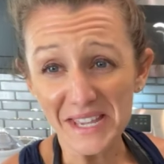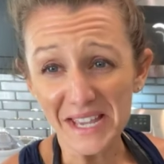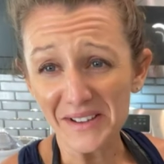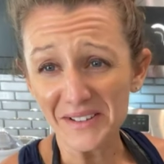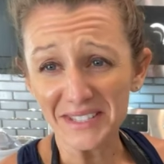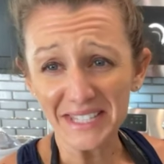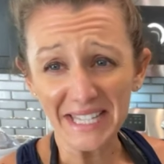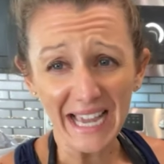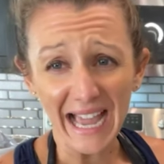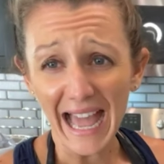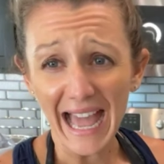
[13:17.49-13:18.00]
I was
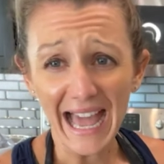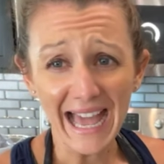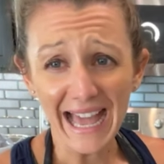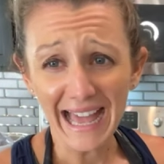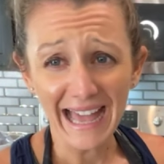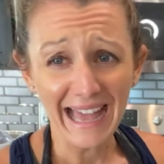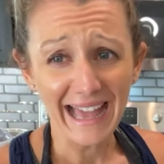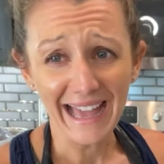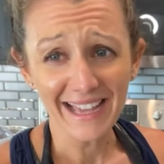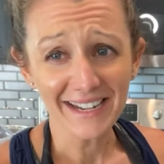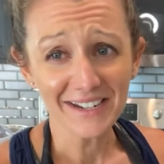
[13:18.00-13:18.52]
like,
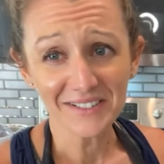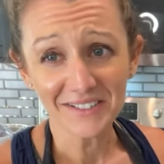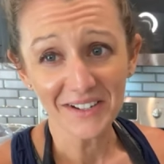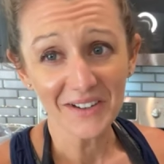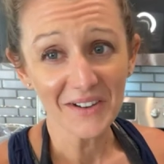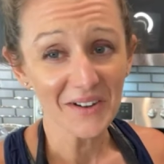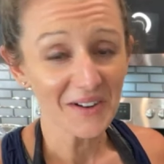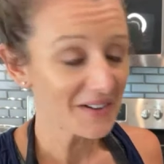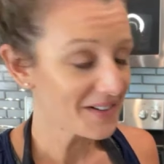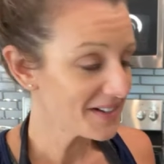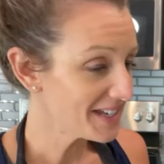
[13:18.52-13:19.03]
I don't
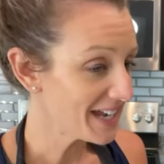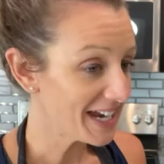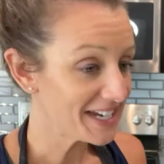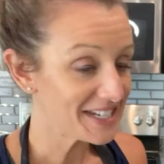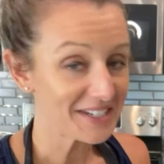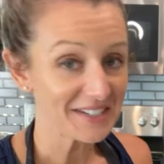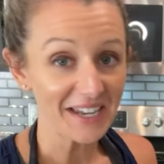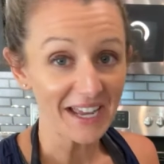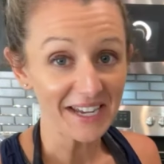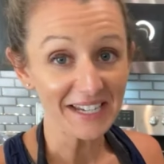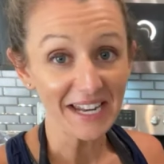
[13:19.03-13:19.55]
know.
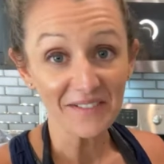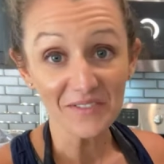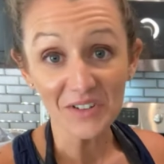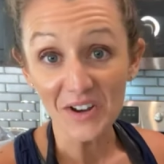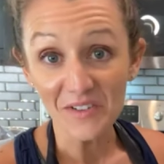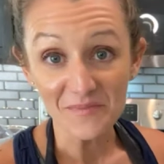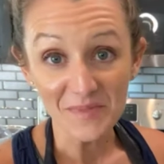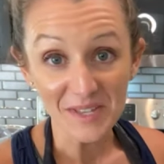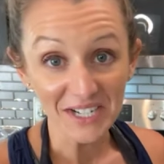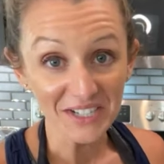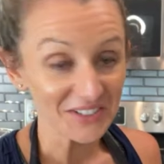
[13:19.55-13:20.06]
I, I never
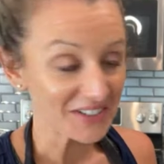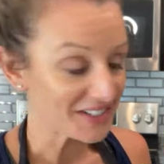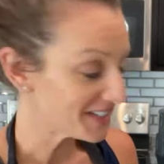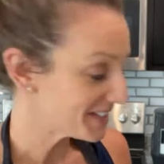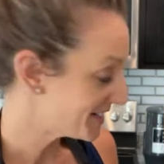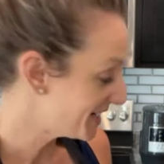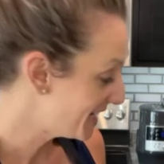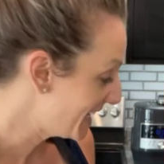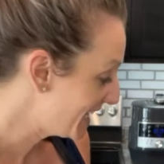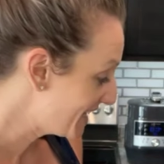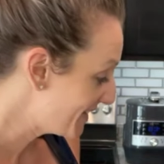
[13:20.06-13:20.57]
have been a
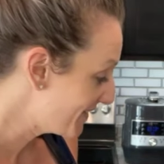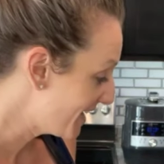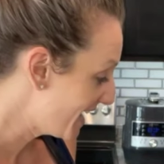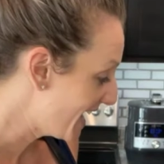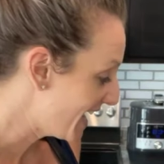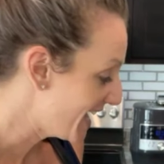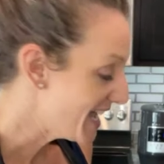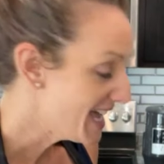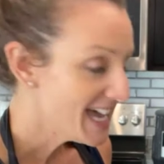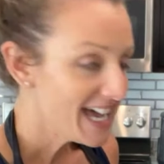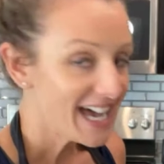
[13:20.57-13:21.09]
griller anyway.